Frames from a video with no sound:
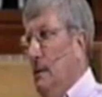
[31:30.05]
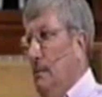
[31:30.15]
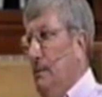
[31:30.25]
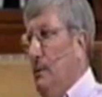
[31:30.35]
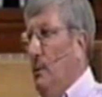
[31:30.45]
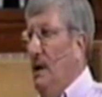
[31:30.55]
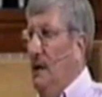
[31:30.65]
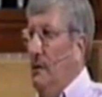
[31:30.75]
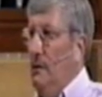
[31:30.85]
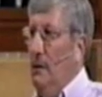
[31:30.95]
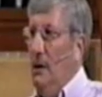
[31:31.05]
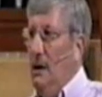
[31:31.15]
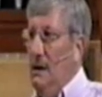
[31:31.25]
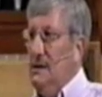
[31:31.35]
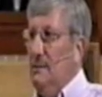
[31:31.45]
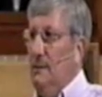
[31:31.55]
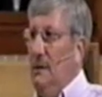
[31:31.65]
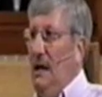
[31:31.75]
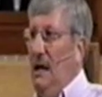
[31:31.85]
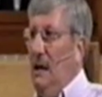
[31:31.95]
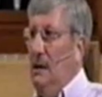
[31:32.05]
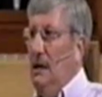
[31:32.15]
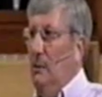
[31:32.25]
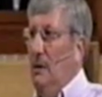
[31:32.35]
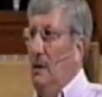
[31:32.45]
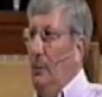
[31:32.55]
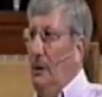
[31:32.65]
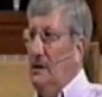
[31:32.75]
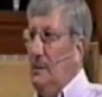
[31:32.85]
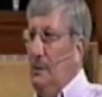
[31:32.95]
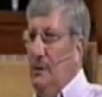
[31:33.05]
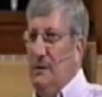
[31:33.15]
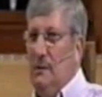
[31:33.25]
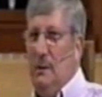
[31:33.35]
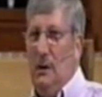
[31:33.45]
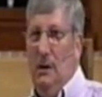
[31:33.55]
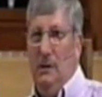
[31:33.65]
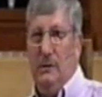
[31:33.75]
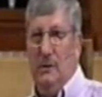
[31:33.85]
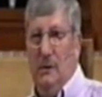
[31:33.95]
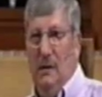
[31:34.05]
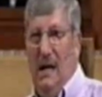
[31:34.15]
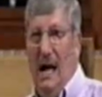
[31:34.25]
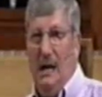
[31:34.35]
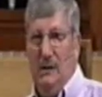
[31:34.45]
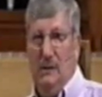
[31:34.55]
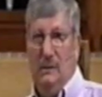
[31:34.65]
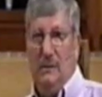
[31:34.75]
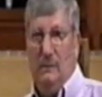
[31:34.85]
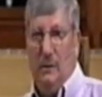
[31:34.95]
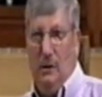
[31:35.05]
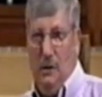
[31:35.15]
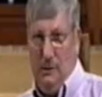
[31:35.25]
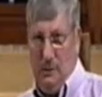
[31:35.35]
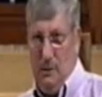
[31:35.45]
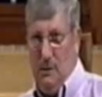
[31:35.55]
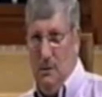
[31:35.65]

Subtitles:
But when the laws of the land and when the principles of the culture and the attitudes of the culture